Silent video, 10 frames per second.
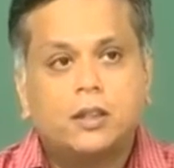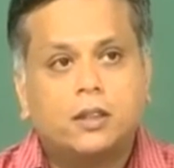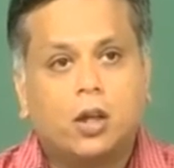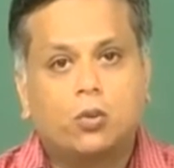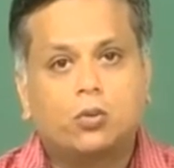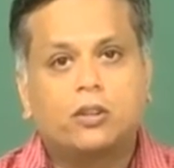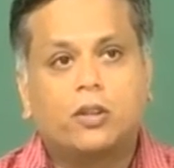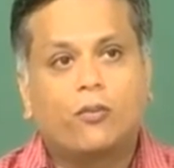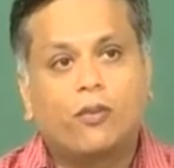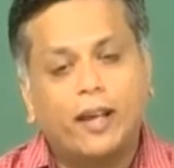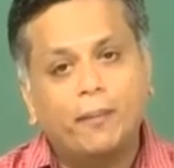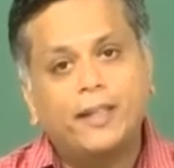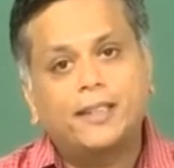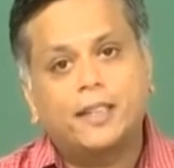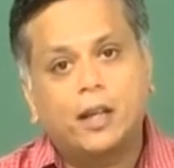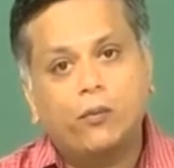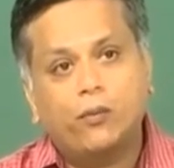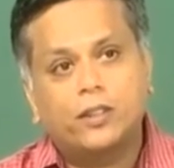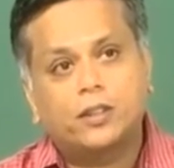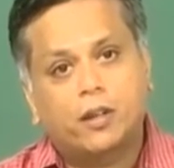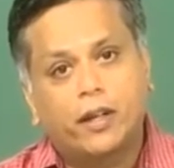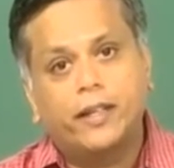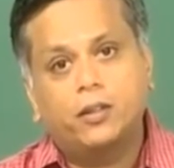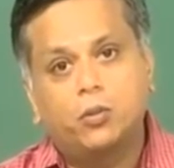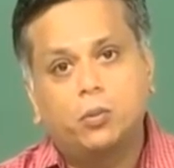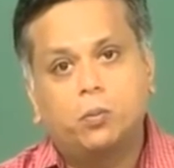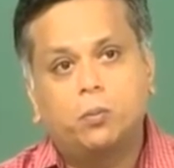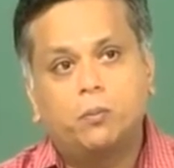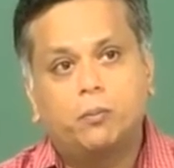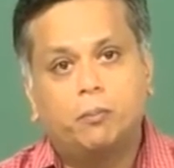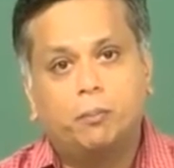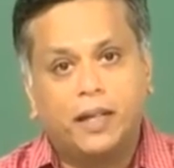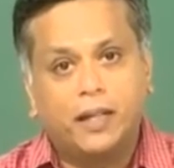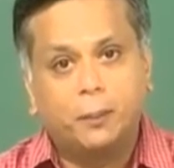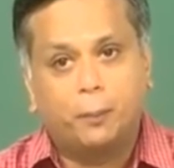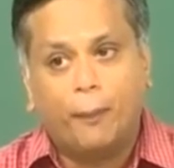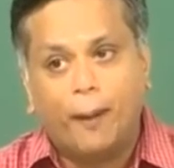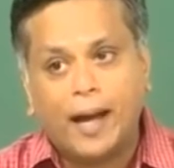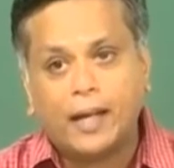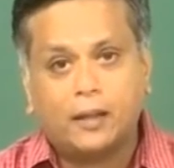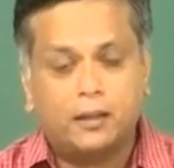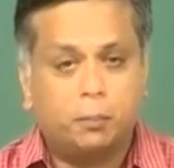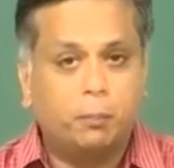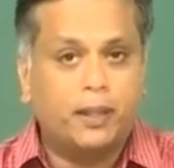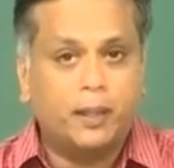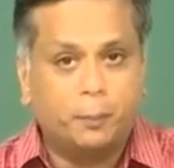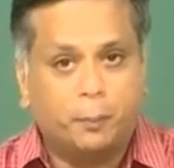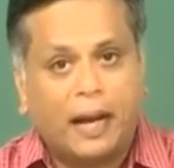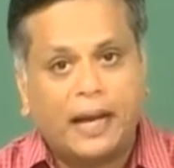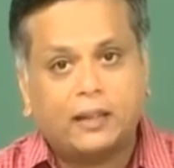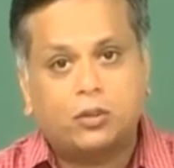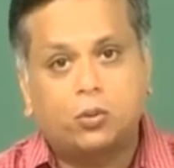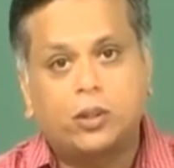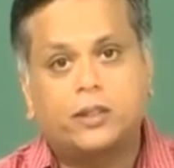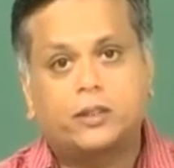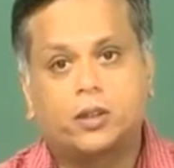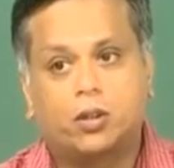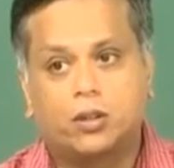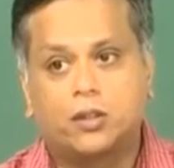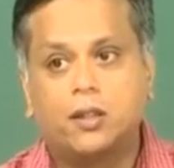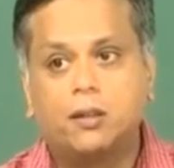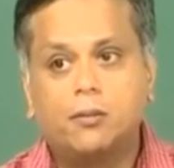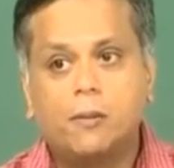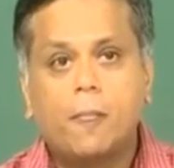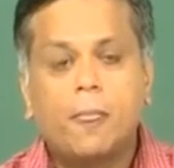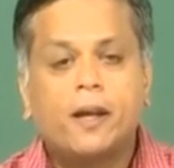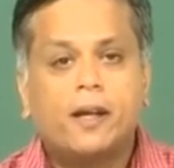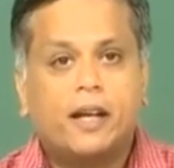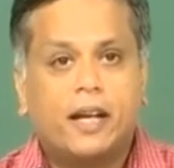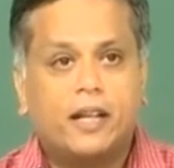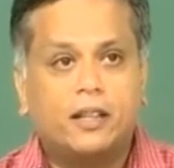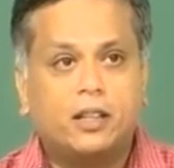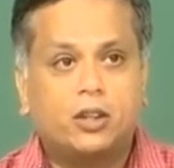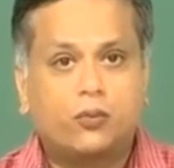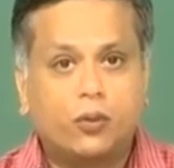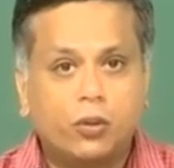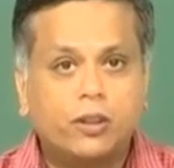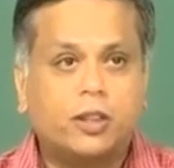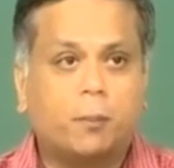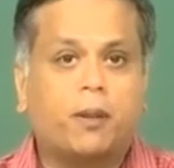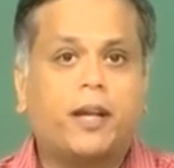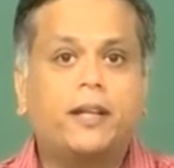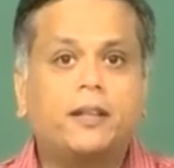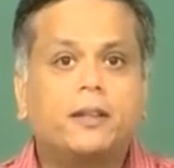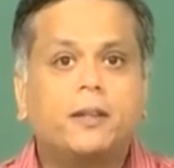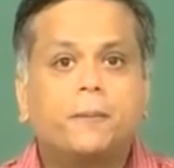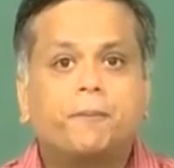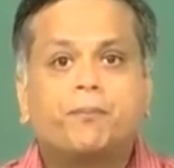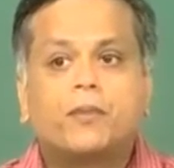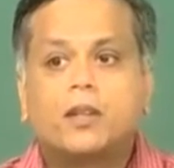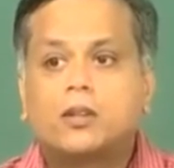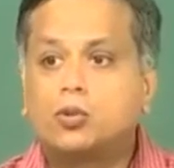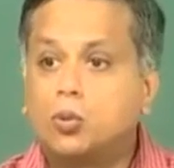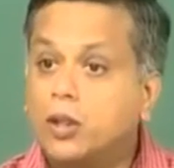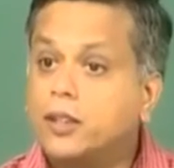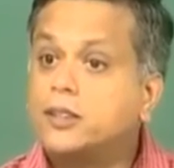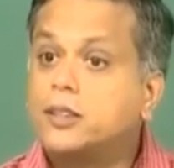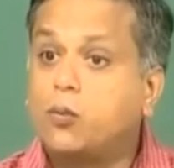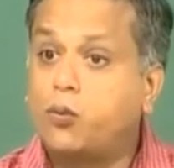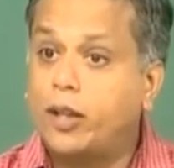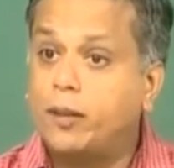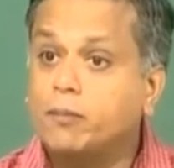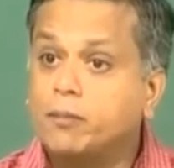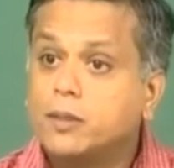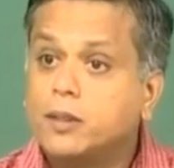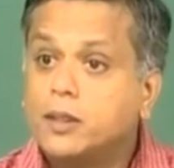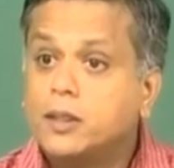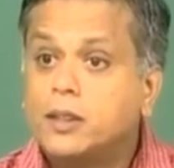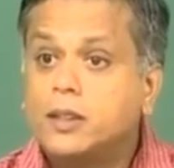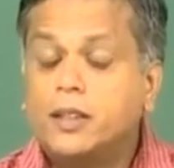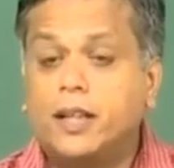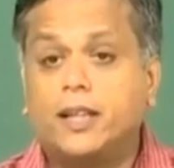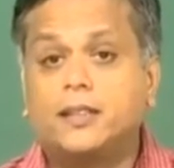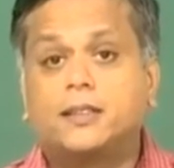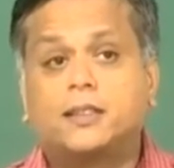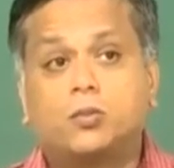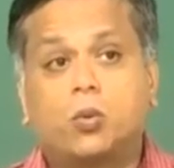Now, the flame itself is trying to burn back towards the nozzle, and this fuel supply towards the flame is